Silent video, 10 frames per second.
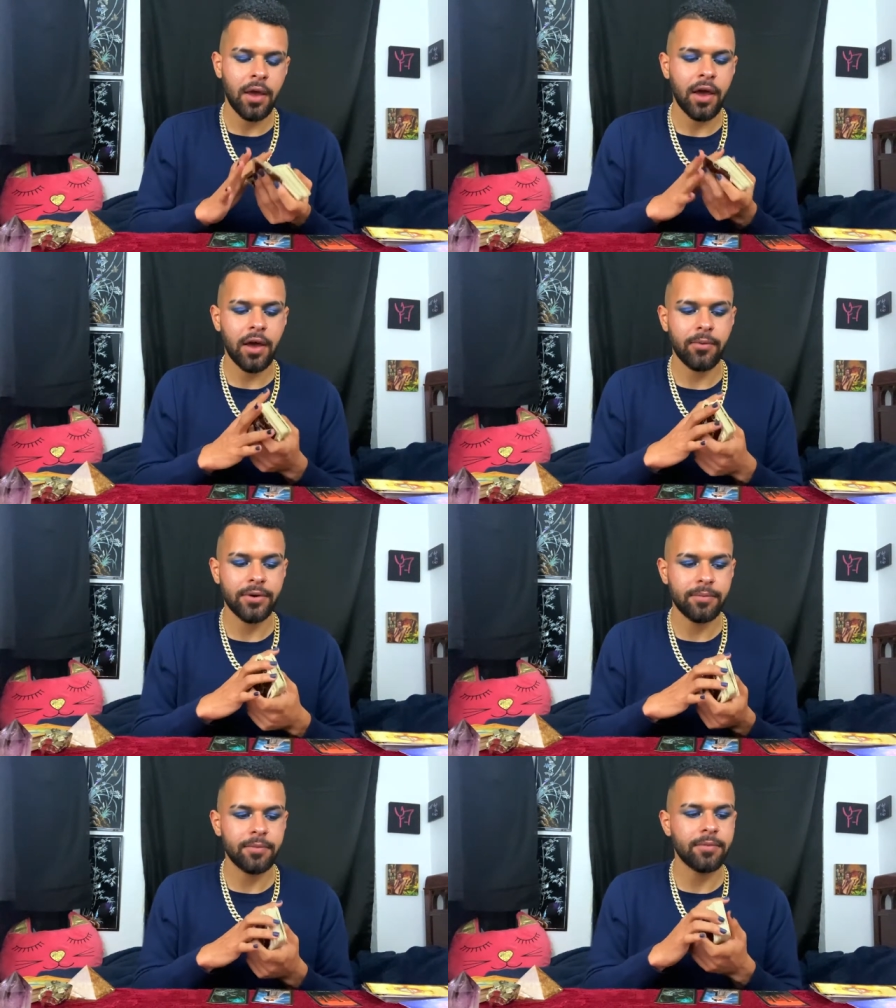
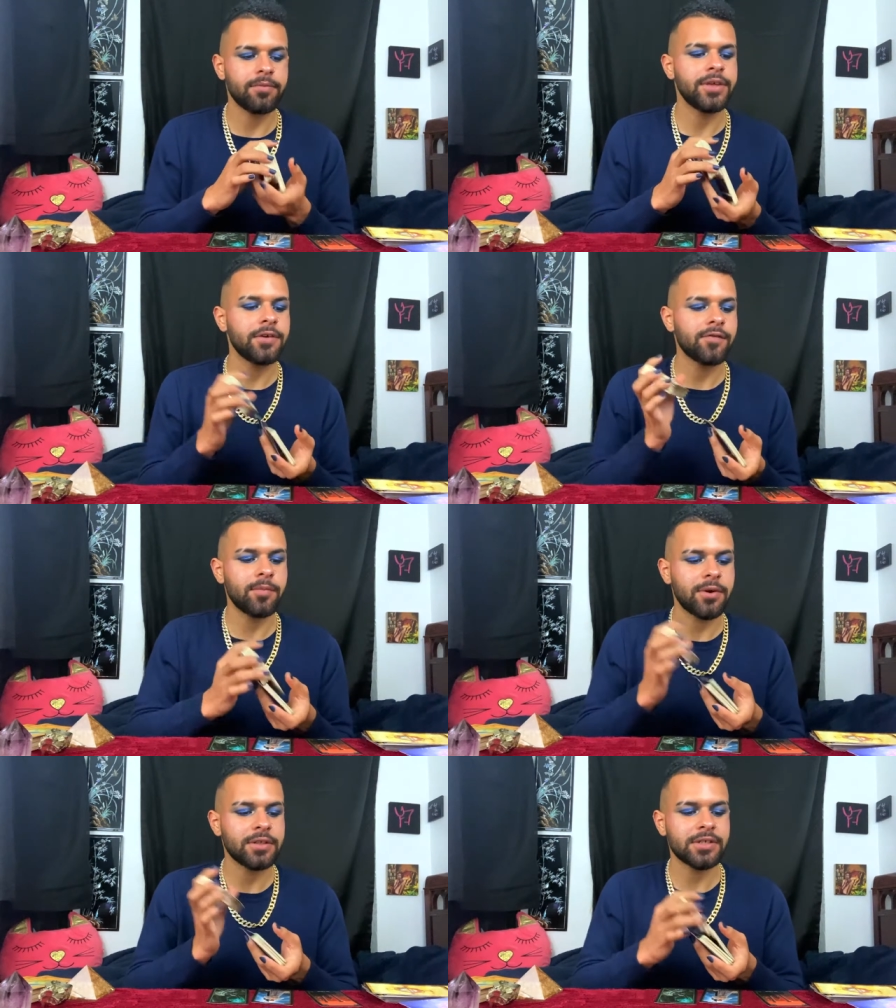We're here for
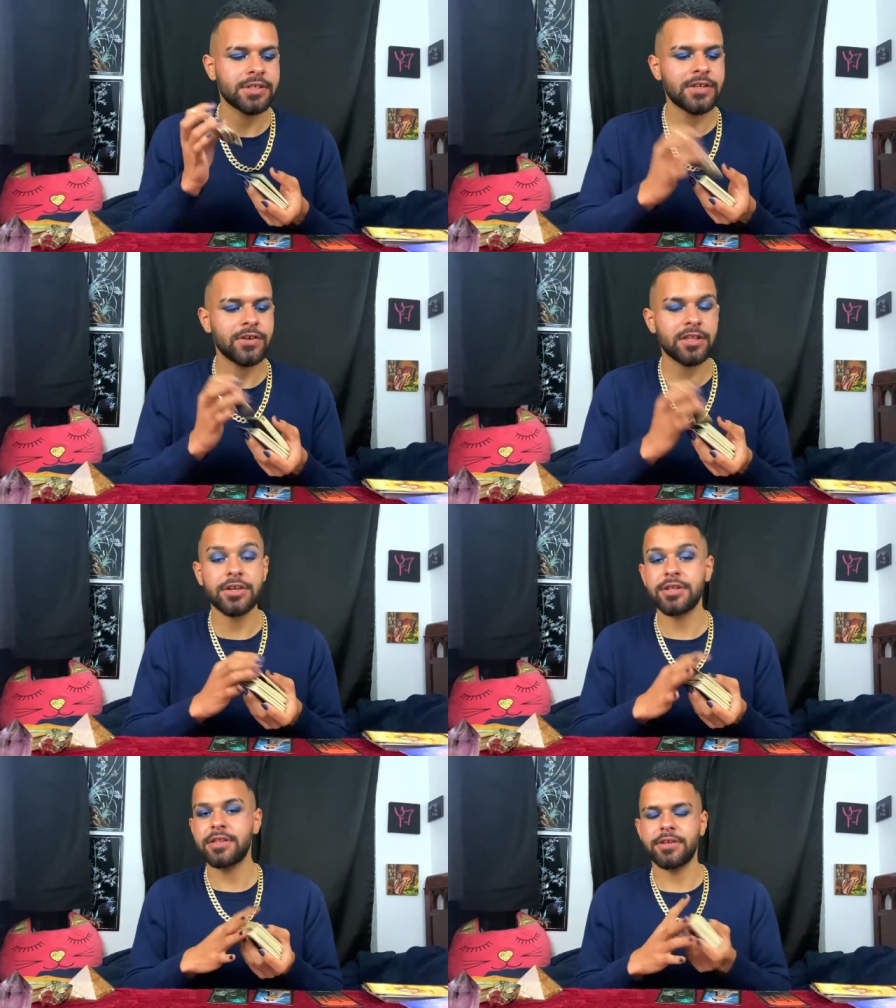more than just hearing the
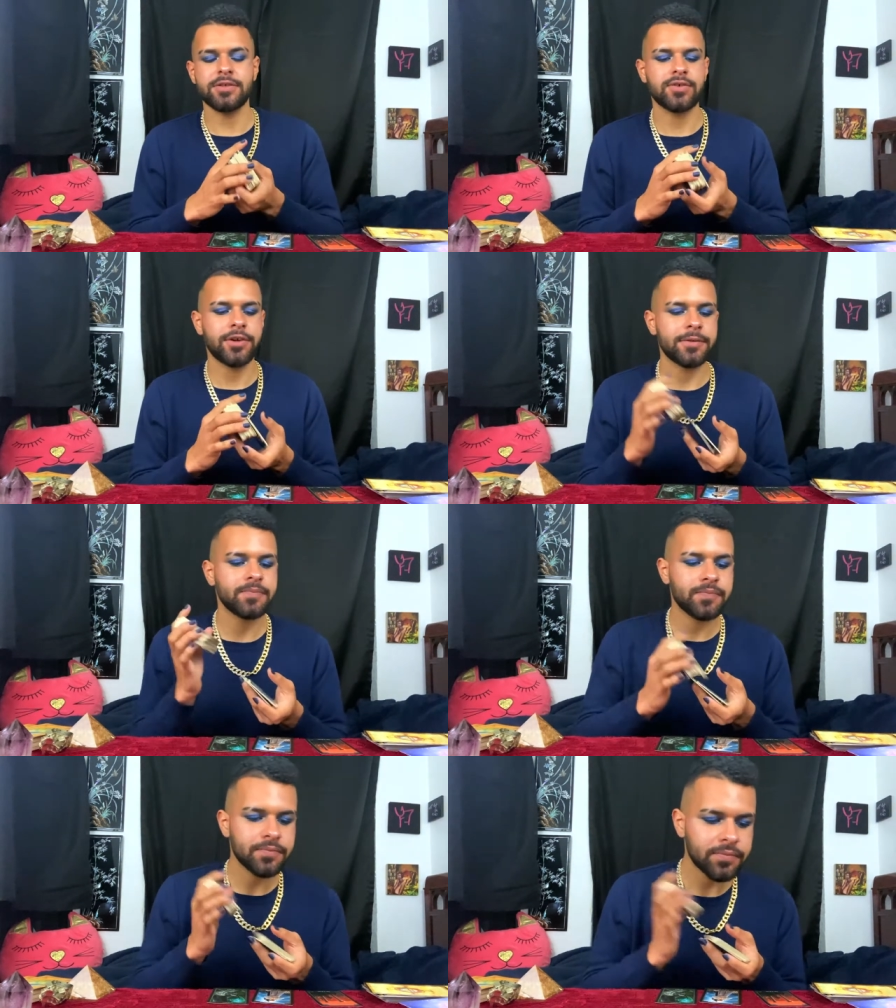good things, right?
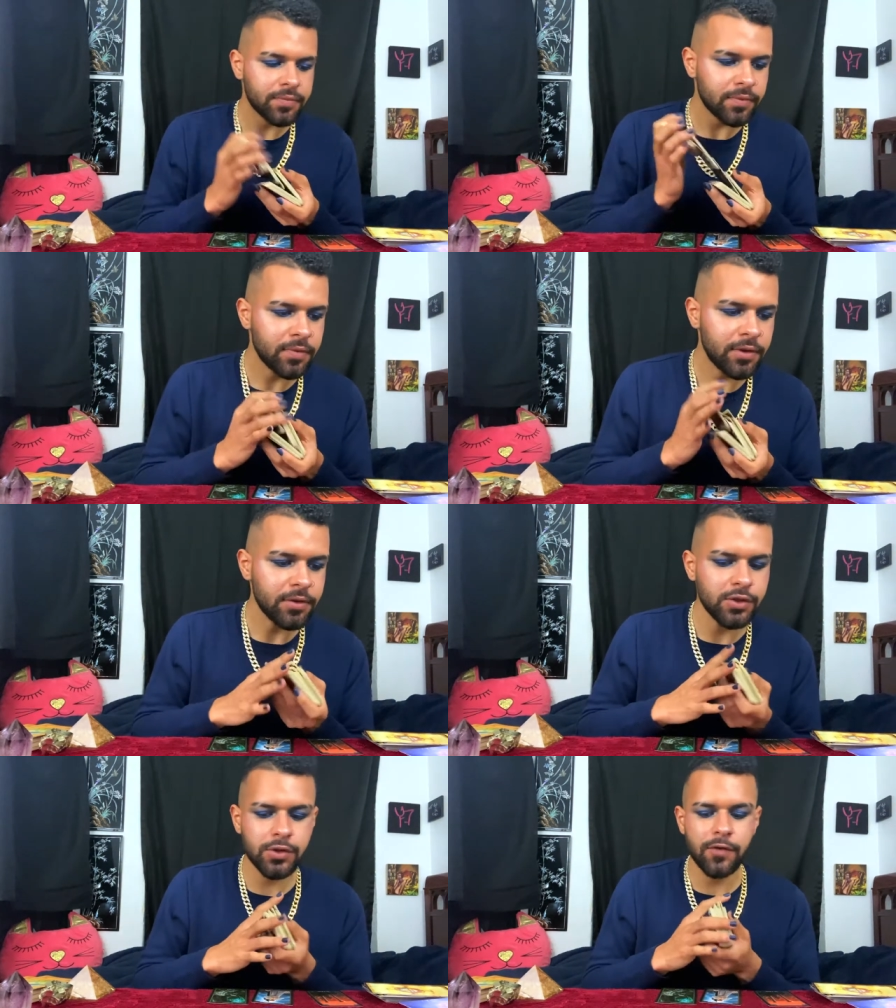
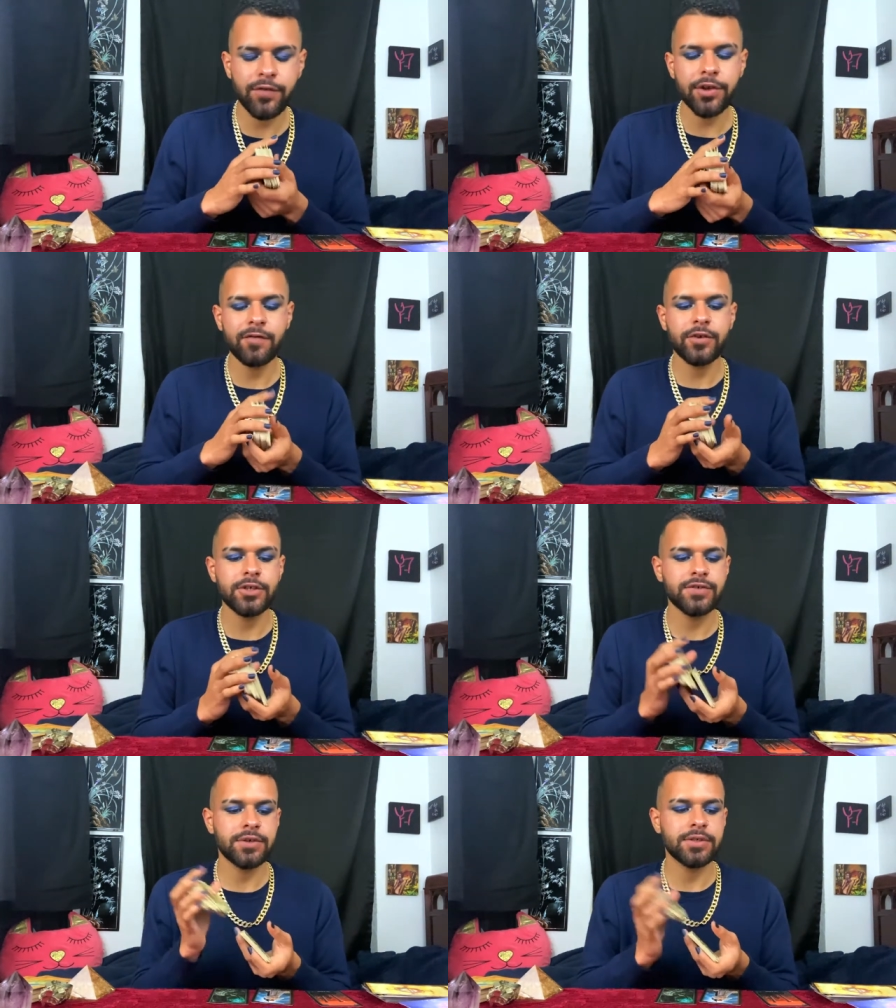So for your
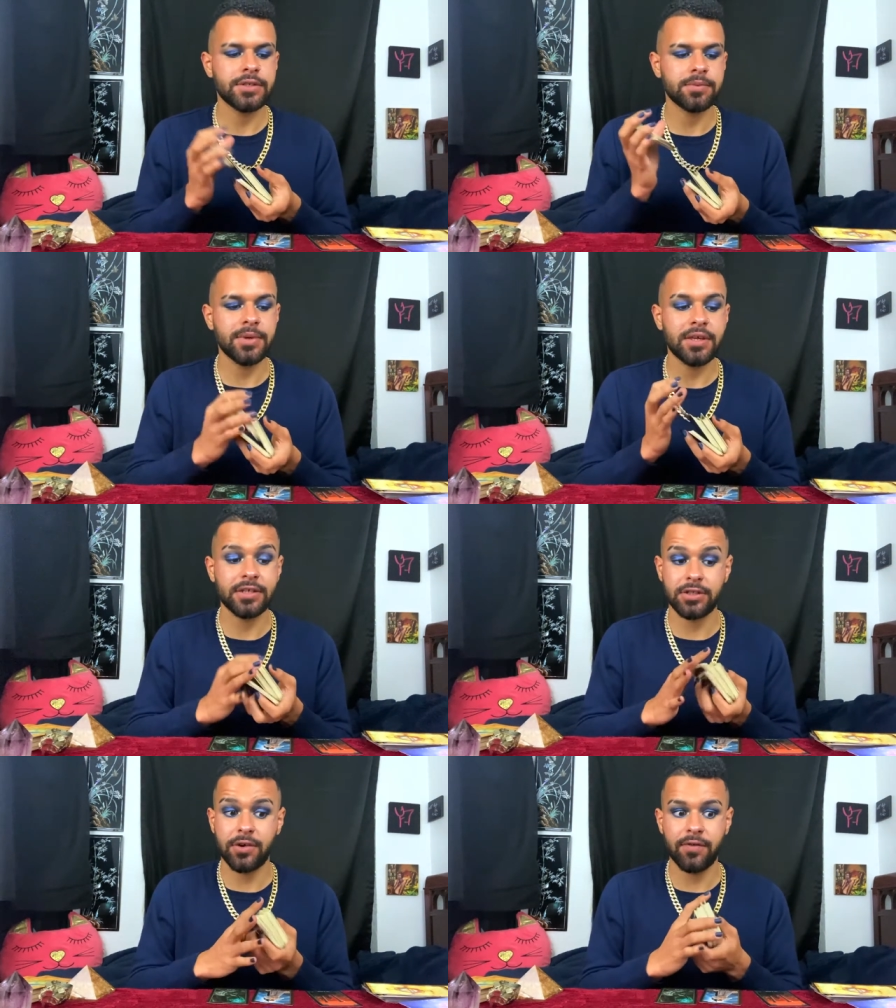first row this week,
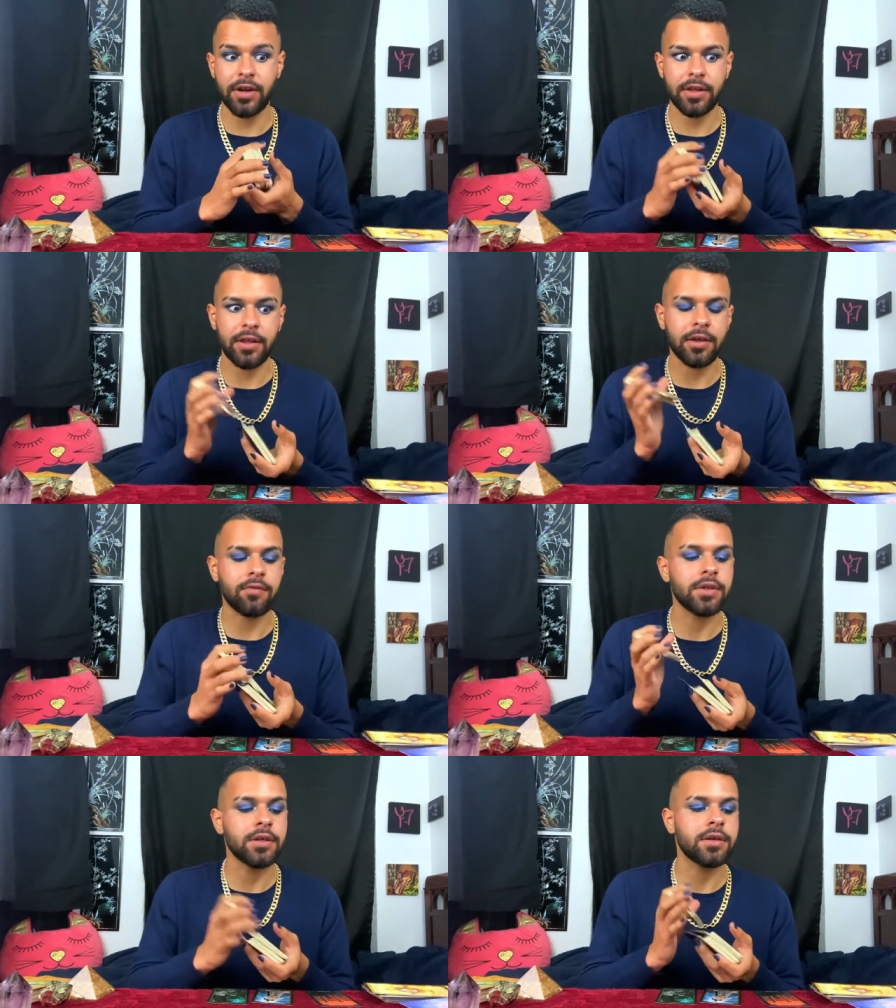it's already like a
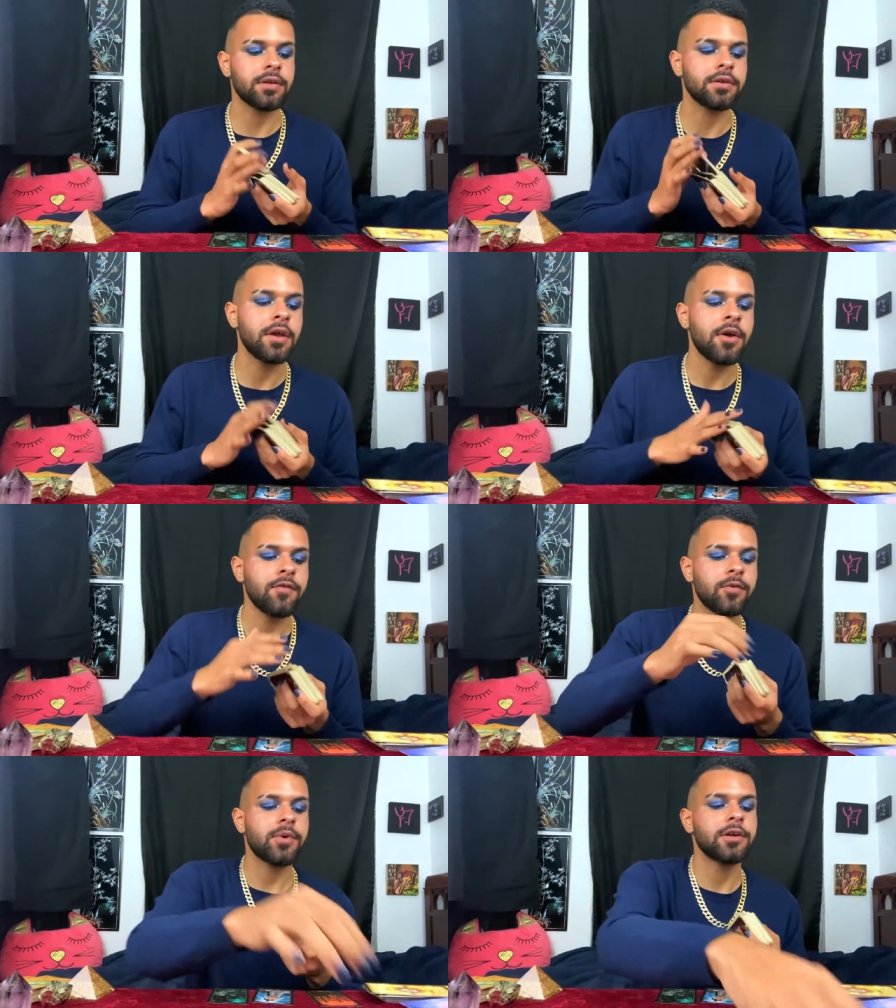really good,
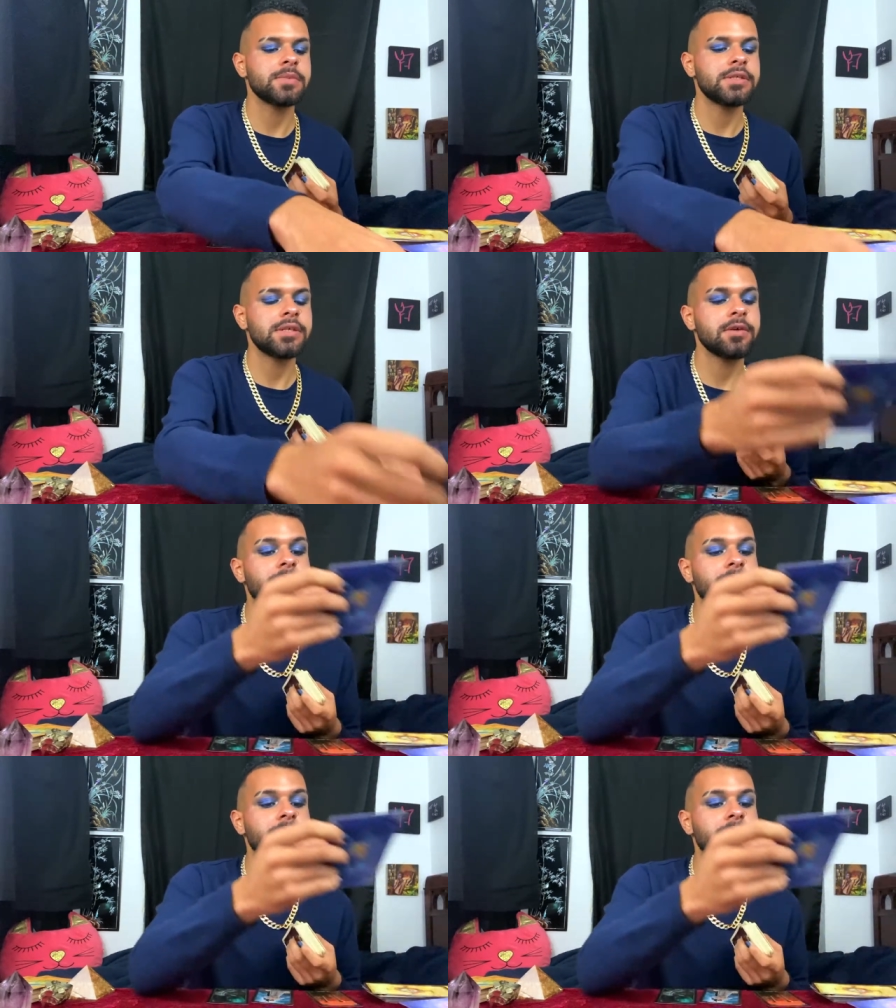from what I'm seeing.